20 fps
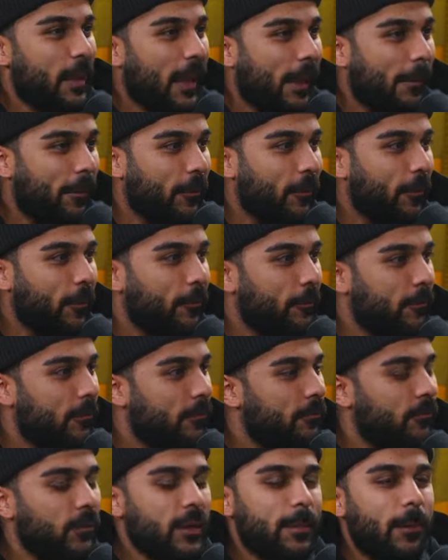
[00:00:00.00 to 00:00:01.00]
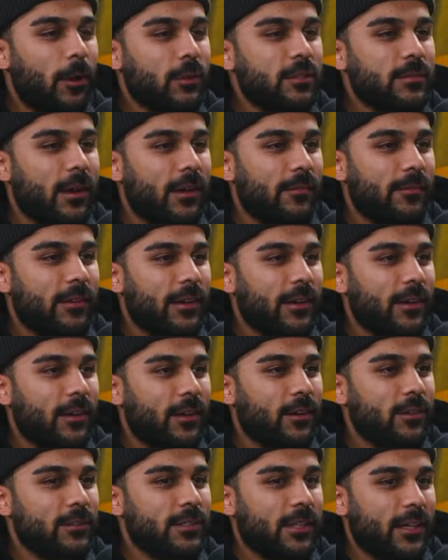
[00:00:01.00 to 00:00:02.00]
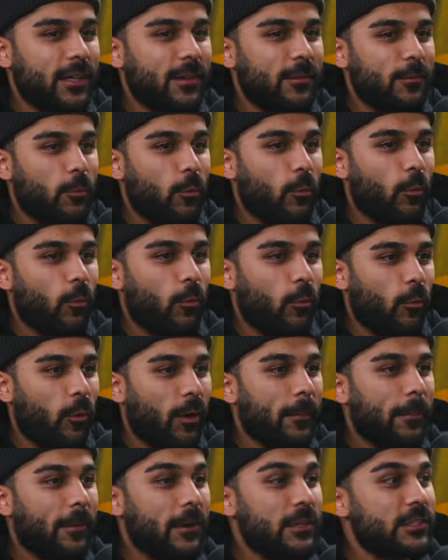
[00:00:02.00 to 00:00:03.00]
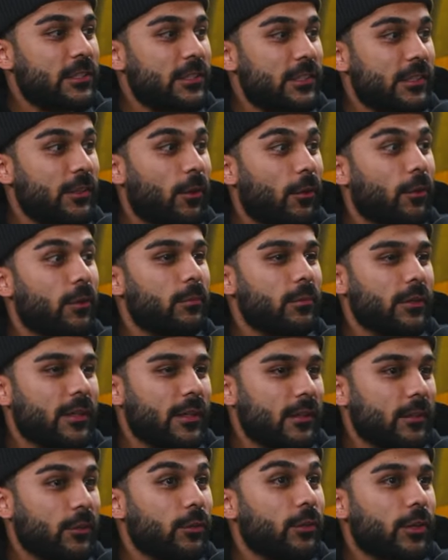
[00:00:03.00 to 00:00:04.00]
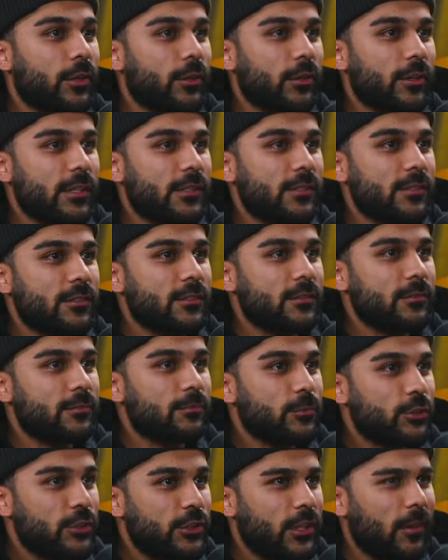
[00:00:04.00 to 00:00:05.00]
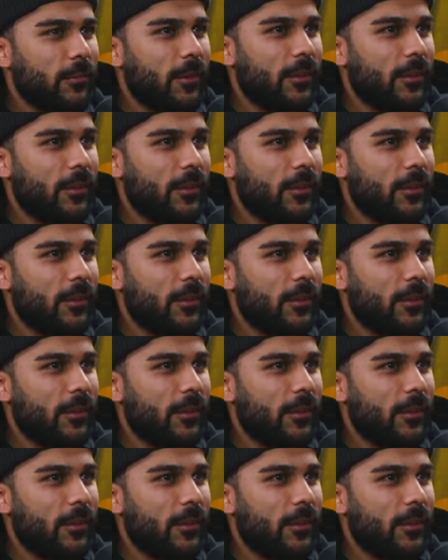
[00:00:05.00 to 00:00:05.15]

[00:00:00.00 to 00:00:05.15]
people repost my videos, and one person, notably Ludacris, shared